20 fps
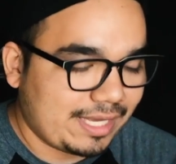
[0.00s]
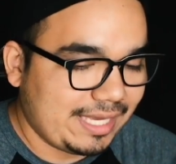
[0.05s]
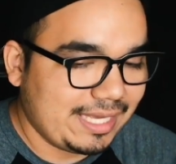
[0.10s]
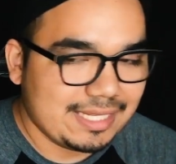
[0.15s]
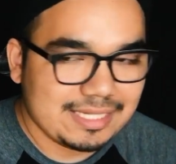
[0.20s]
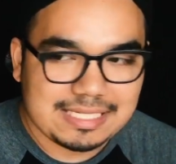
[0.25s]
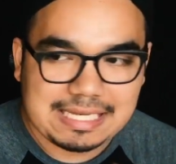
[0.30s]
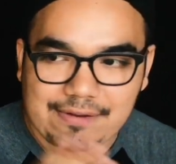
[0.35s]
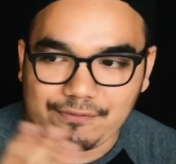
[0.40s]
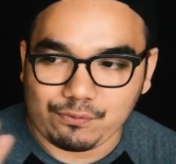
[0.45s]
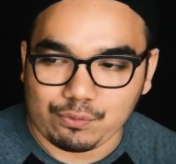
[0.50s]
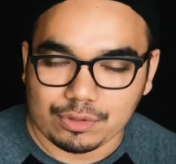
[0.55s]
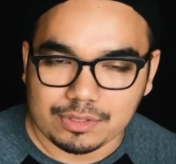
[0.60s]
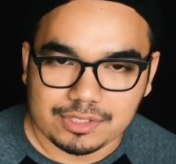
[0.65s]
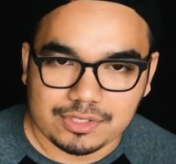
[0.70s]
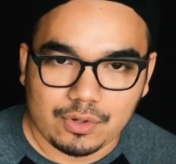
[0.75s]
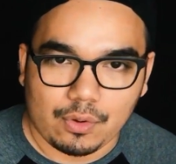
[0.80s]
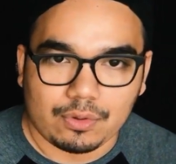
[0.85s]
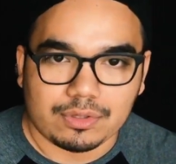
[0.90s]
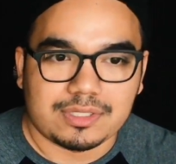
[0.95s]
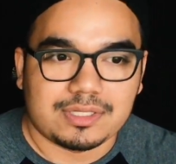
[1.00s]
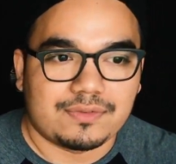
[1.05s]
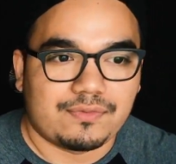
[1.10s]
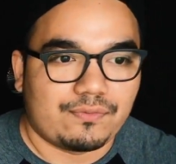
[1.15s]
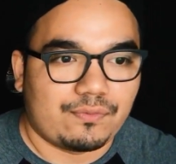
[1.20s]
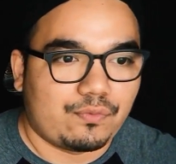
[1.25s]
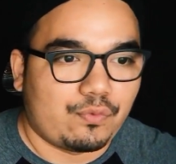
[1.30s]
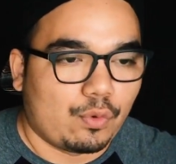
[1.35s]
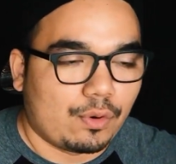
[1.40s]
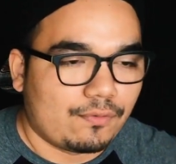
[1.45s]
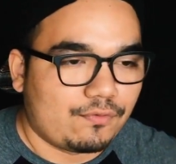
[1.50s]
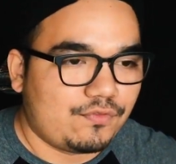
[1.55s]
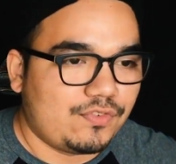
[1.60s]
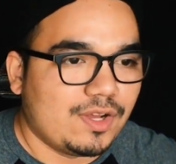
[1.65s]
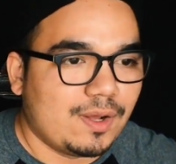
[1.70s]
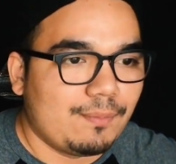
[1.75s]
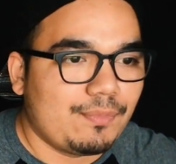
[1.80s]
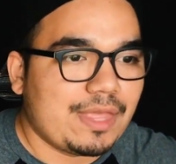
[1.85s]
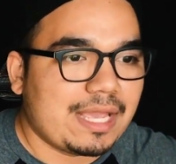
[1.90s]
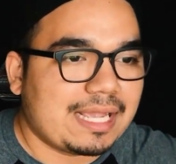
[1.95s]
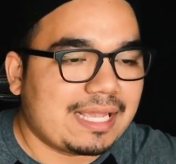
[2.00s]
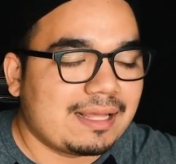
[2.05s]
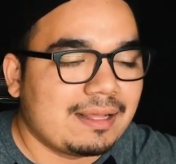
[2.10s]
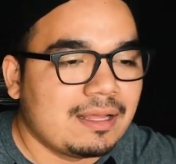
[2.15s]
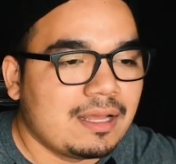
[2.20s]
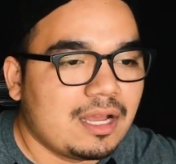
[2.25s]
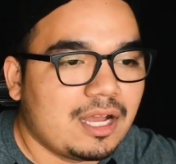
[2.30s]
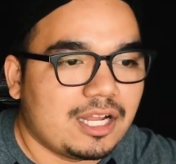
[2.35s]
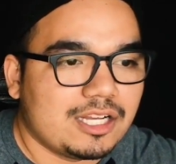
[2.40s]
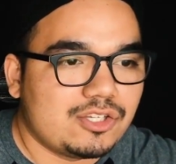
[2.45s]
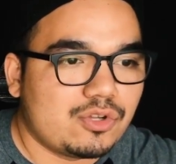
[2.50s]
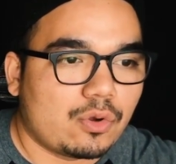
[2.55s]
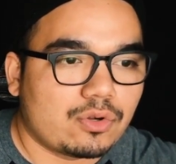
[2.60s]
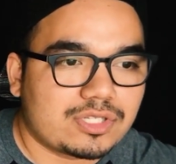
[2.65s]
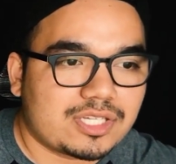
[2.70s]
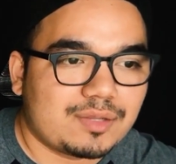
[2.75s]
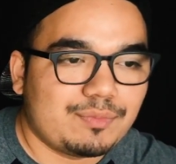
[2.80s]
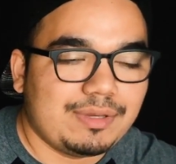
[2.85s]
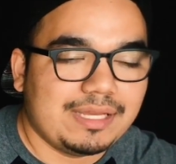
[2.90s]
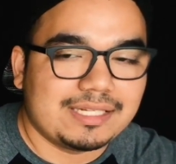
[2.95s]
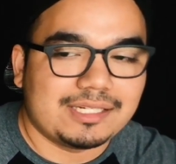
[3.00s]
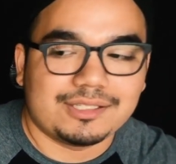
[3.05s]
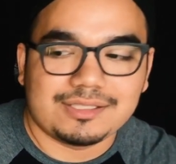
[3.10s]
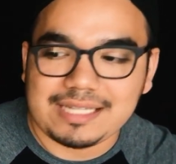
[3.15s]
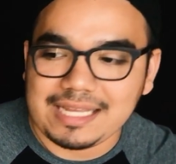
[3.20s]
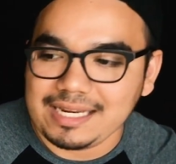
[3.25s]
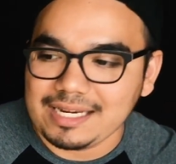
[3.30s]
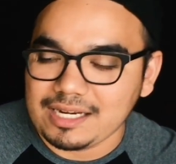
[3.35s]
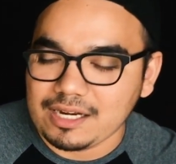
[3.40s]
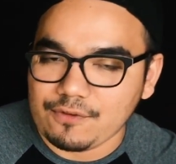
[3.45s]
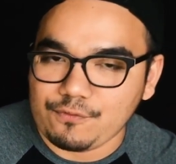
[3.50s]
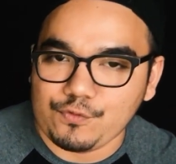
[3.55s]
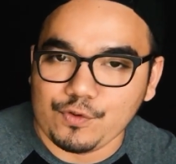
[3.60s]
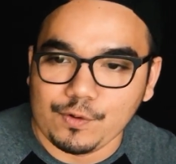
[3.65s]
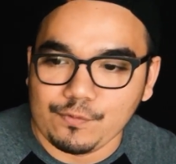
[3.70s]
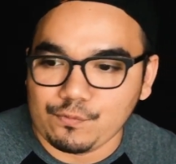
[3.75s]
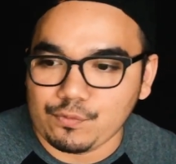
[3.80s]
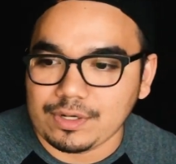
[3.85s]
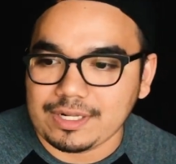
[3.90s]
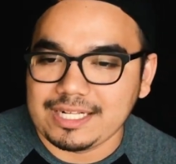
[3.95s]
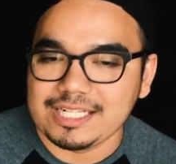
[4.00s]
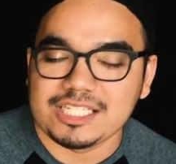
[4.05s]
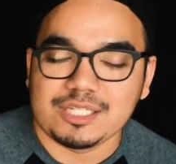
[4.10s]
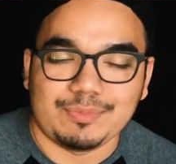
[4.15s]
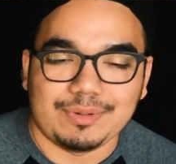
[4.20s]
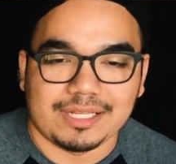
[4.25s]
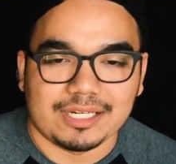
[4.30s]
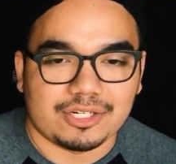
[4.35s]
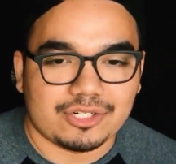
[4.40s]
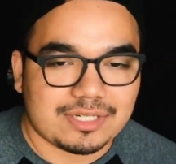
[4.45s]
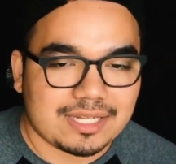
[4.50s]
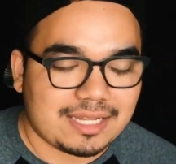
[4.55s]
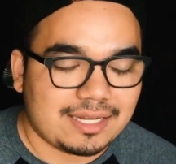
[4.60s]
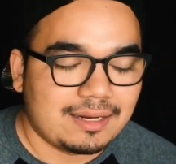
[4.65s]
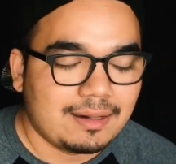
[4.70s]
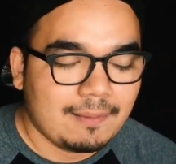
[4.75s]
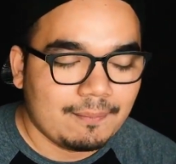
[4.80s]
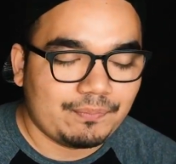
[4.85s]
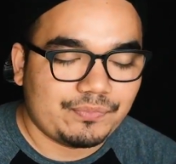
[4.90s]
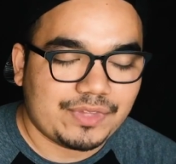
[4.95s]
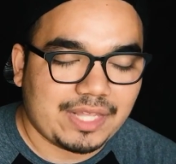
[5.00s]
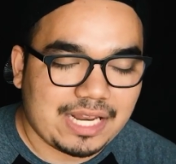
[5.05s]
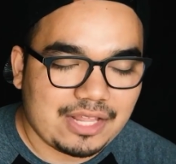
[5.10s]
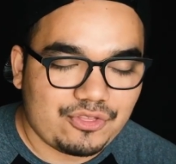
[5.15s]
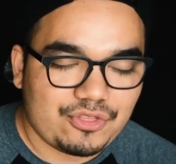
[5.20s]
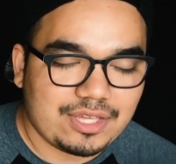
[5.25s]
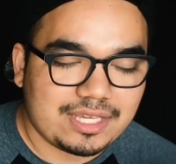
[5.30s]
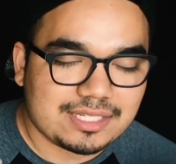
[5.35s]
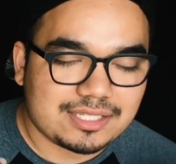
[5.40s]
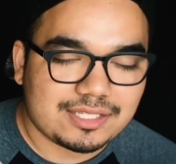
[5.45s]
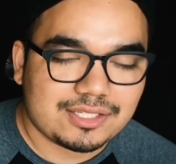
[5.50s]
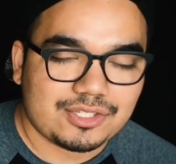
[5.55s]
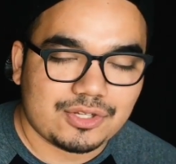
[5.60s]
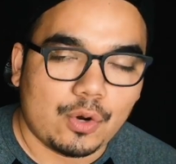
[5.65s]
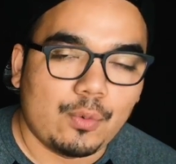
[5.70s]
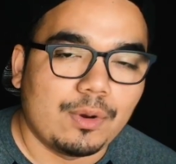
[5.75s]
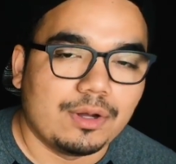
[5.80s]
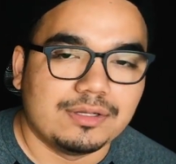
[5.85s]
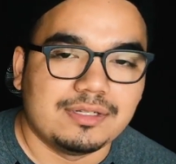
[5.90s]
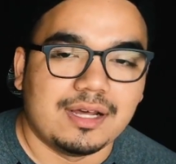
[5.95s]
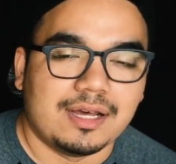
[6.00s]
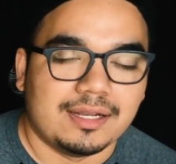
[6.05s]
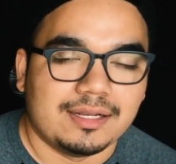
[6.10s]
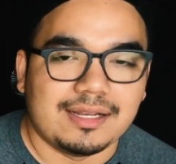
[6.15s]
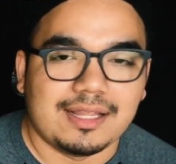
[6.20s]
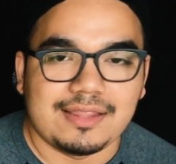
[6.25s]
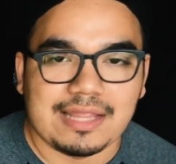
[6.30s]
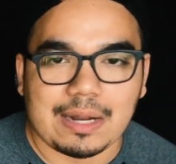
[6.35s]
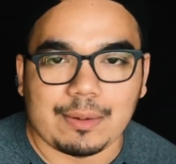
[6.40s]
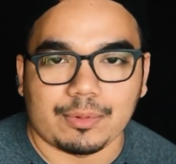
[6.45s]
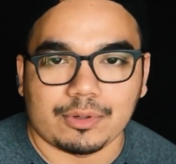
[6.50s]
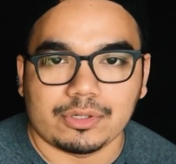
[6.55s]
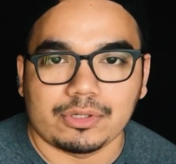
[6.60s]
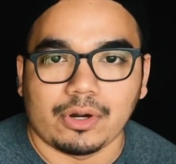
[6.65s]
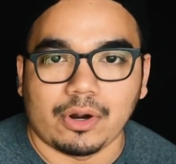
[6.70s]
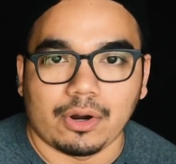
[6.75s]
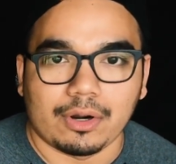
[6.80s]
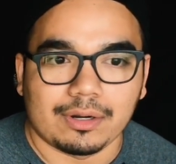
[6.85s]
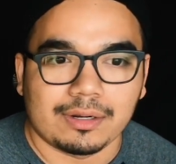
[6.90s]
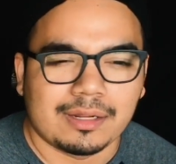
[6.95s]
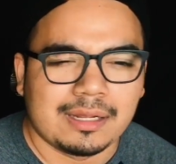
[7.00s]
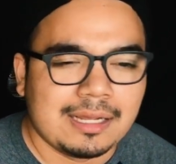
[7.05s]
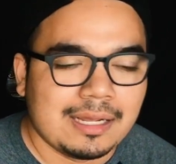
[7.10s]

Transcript: kids and for adults. For a film that adults can be entertained and a film for kids to be entertained. And I think it's so well done in that regard.